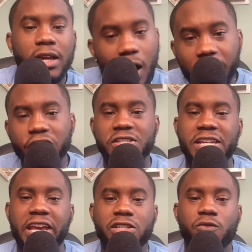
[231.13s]

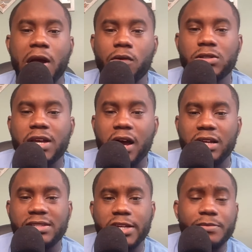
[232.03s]
understands route
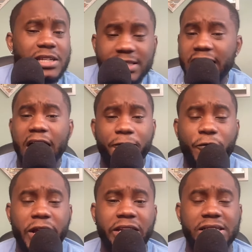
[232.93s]
concepts. He's not
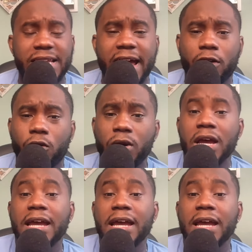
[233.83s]
afraid to tackle.